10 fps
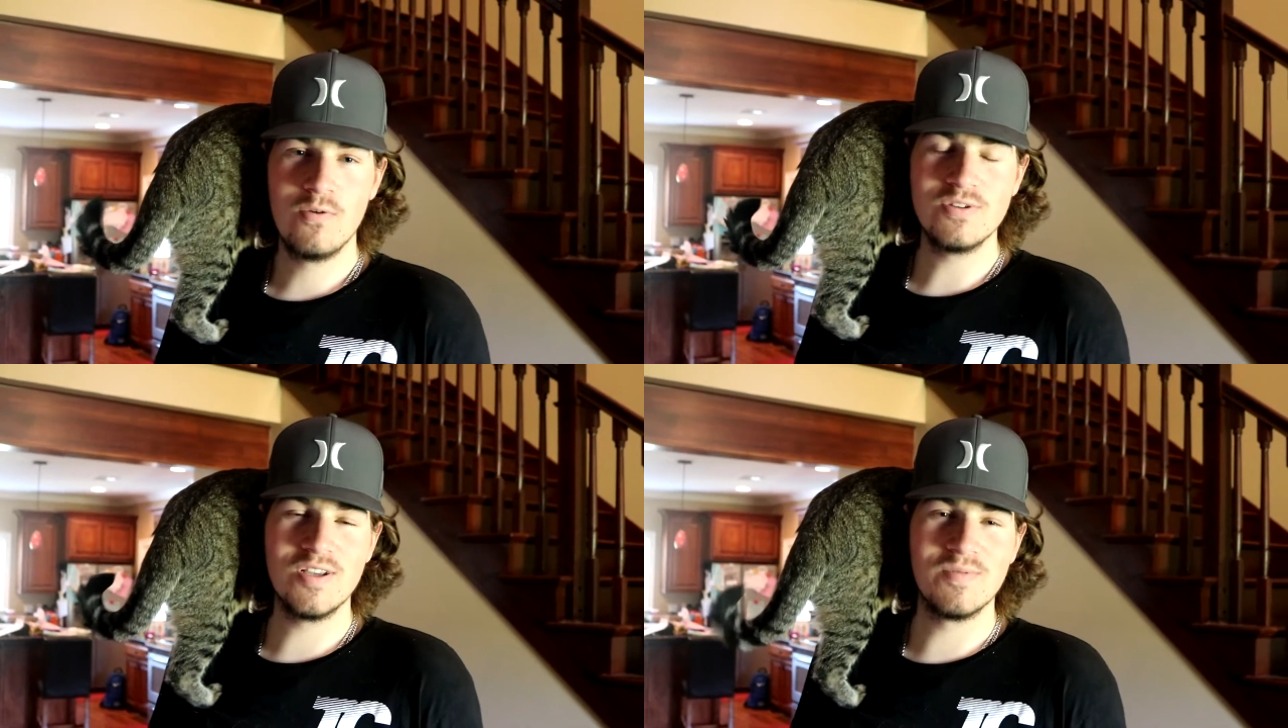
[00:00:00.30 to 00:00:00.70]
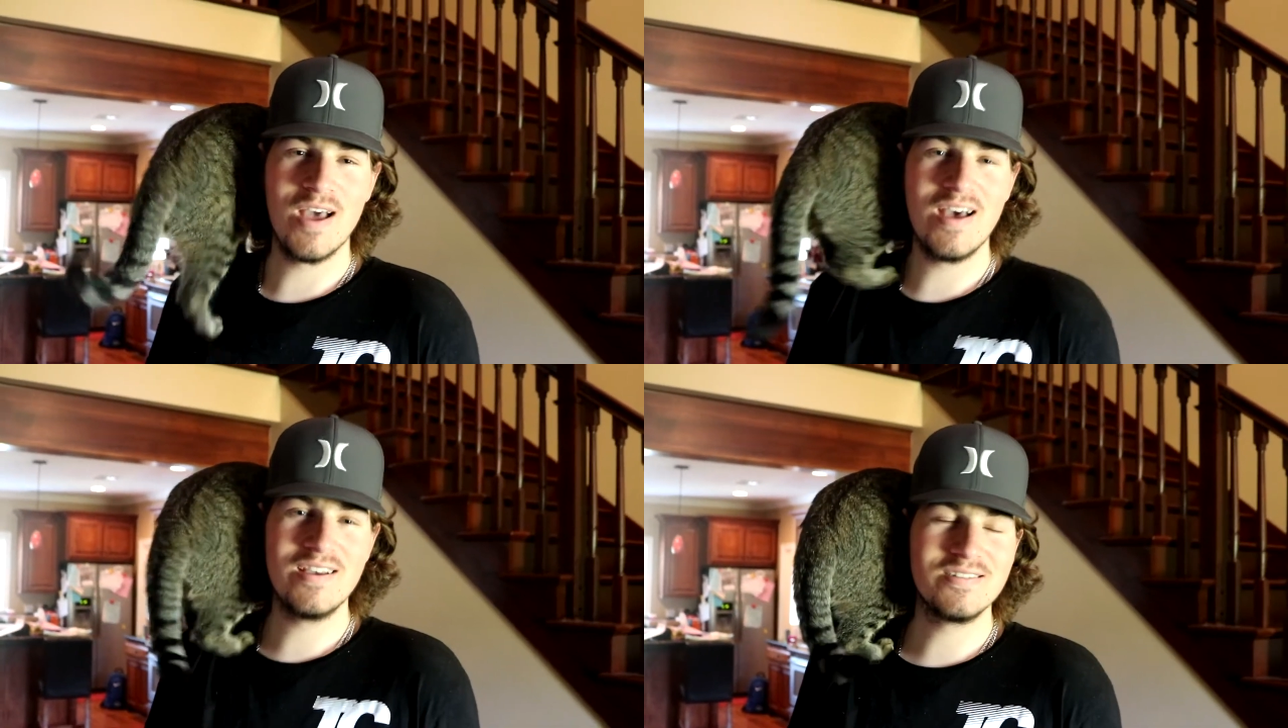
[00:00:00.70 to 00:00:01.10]
What's up
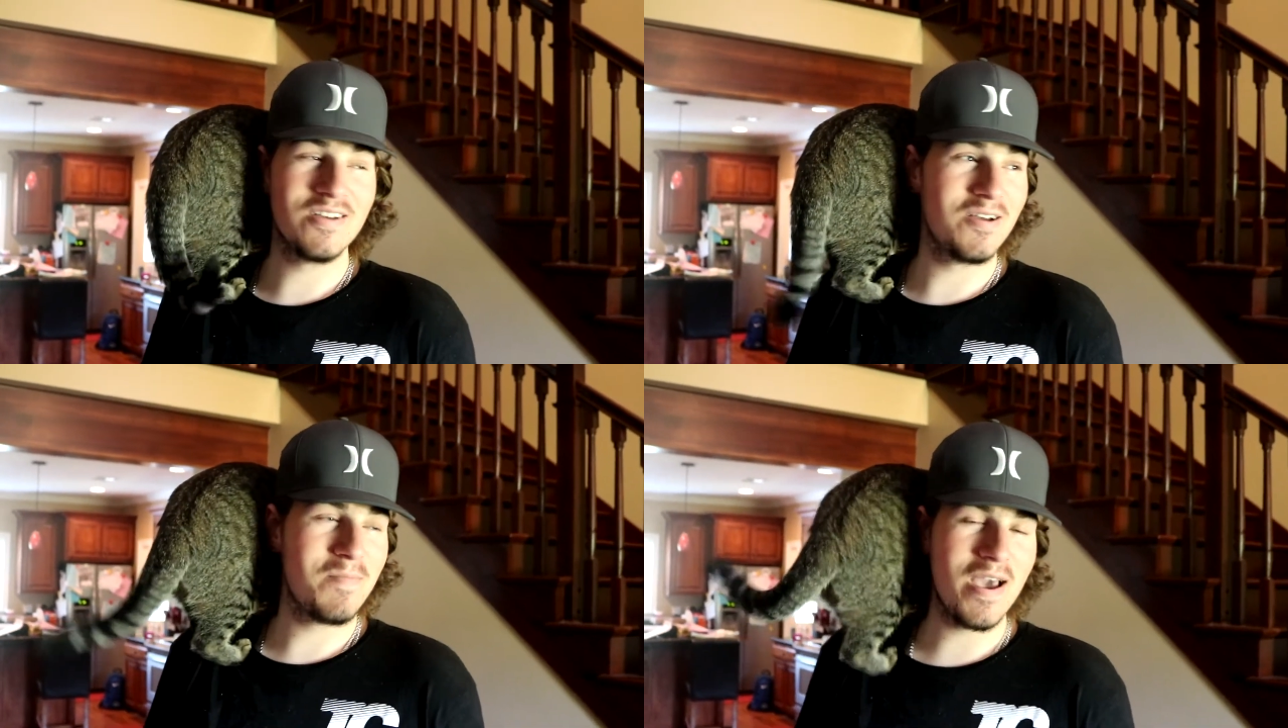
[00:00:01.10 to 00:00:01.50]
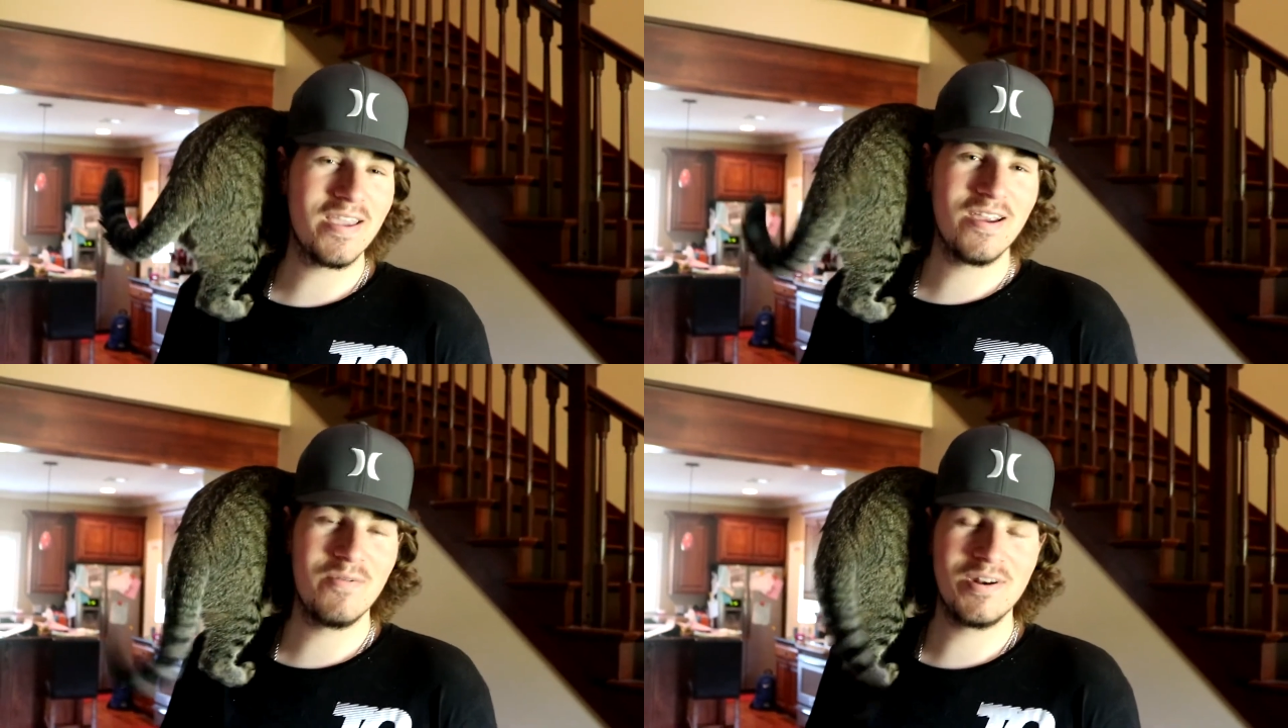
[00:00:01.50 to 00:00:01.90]
guys, back
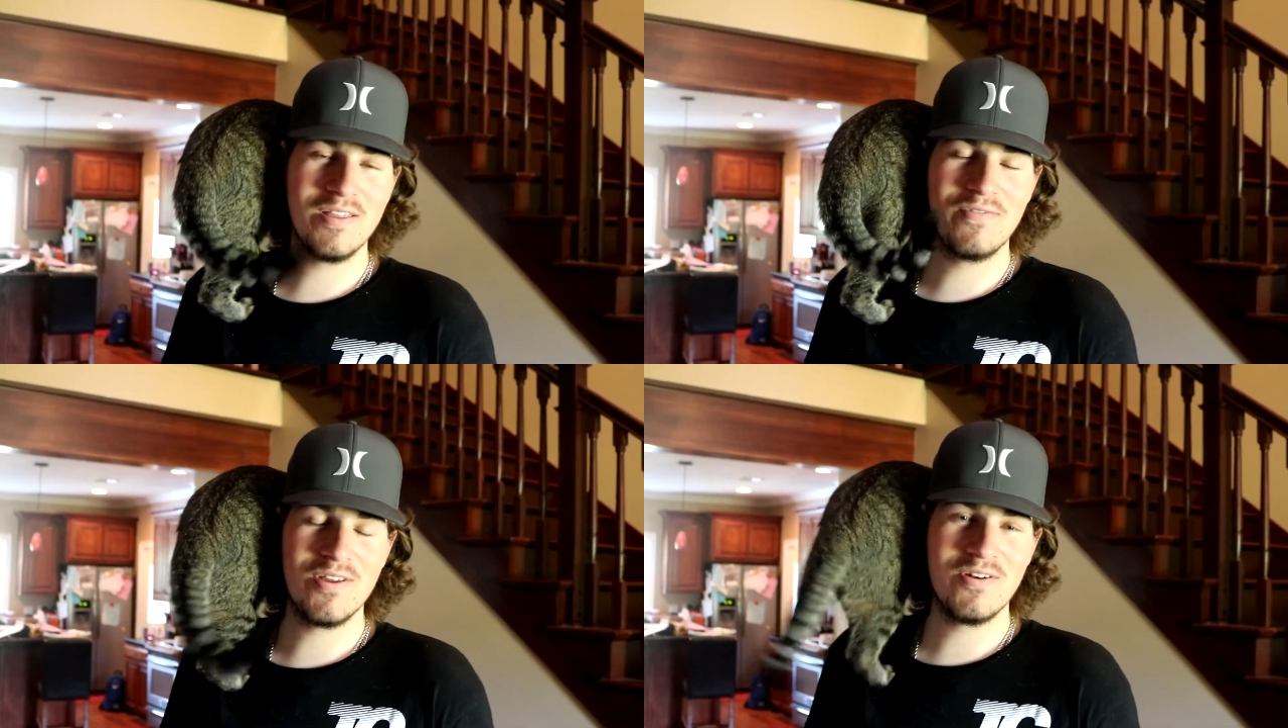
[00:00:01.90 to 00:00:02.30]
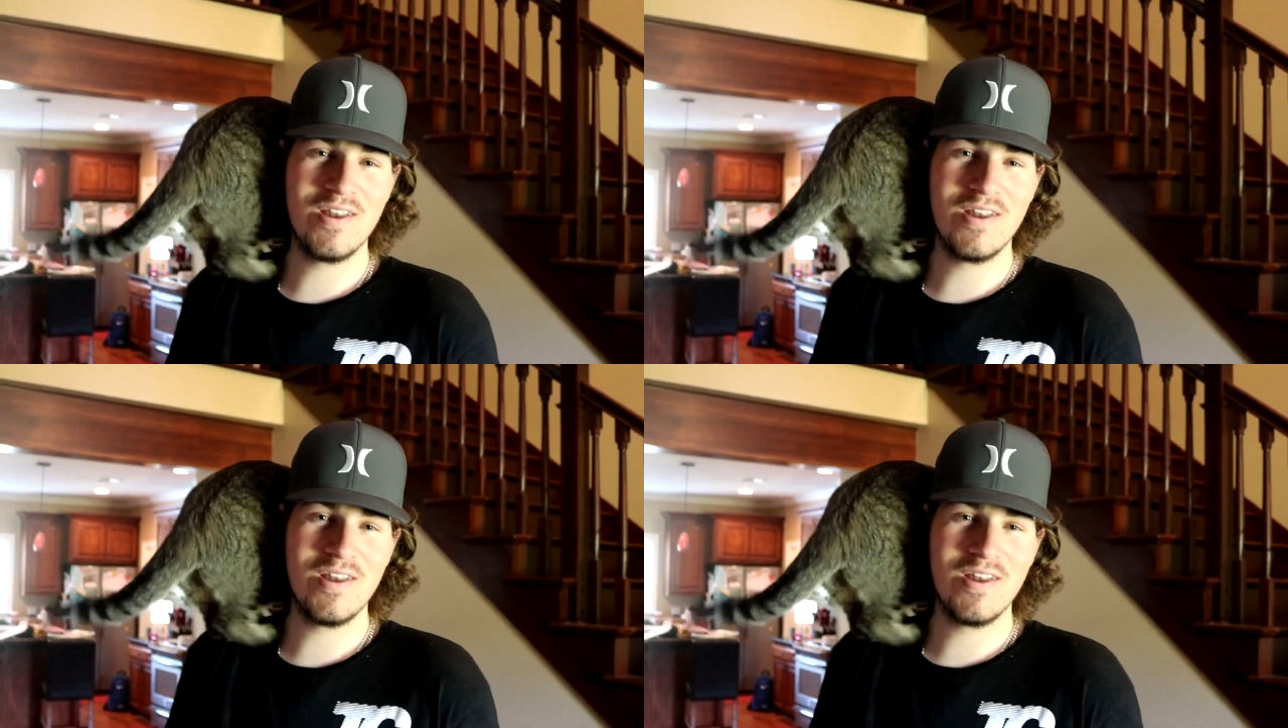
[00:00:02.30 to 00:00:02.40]
here with another video